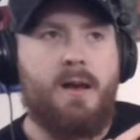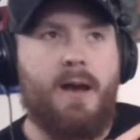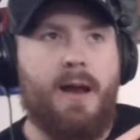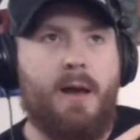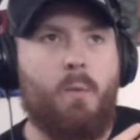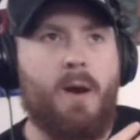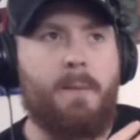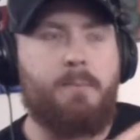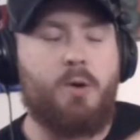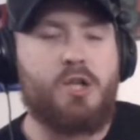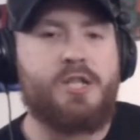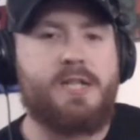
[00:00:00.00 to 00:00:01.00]
and I want to
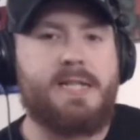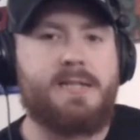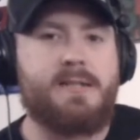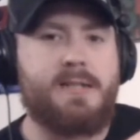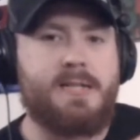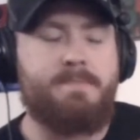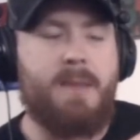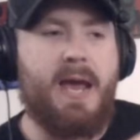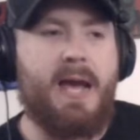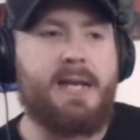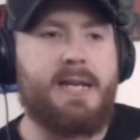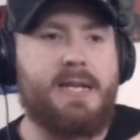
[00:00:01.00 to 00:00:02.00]
push this
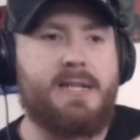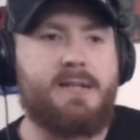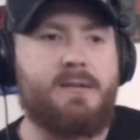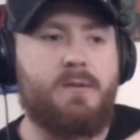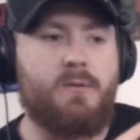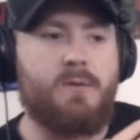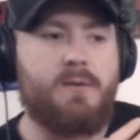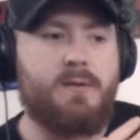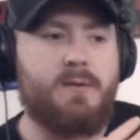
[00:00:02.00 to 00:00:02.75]
band into